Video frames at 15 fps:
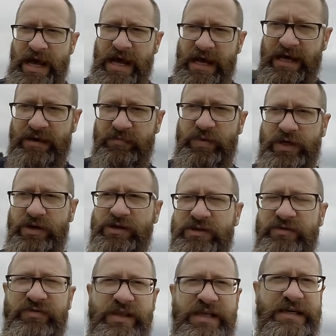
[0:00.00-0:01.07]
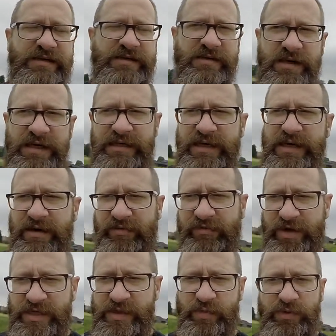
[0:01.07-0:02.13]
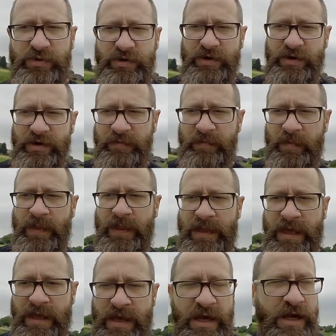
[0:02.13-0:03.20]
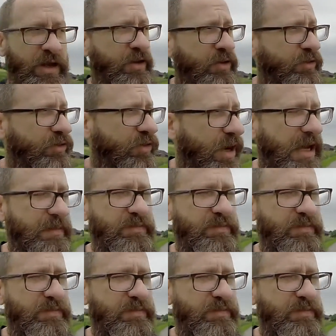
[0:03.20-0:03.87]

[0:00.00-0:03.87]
and because of things like Facebook, you're